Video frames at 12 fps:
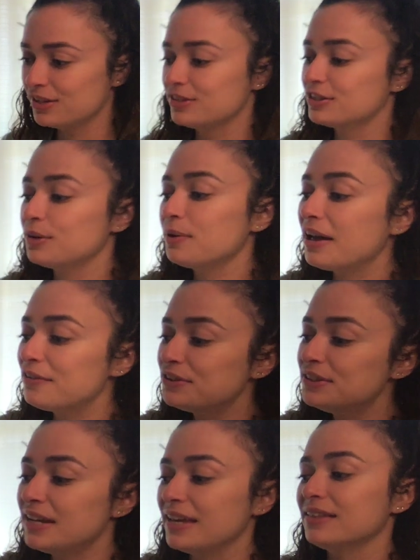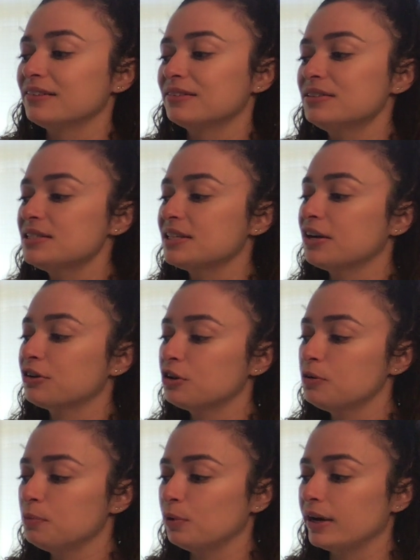So every day the little
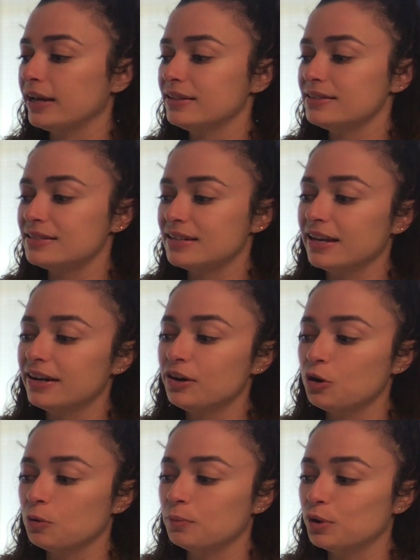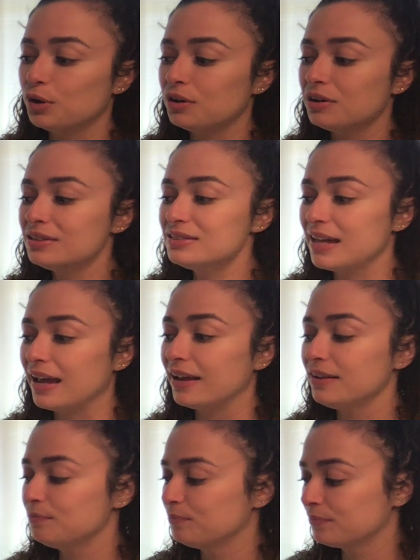scarecrow boy stayed at home all
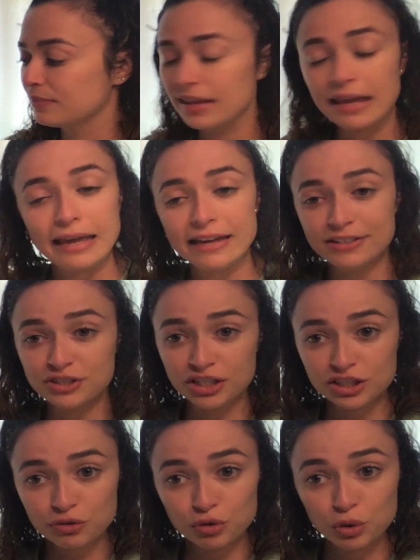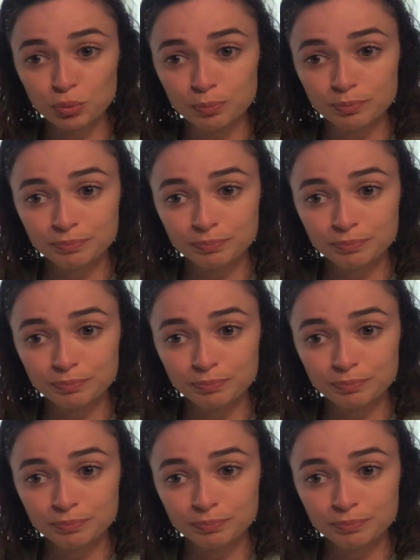day and just grew.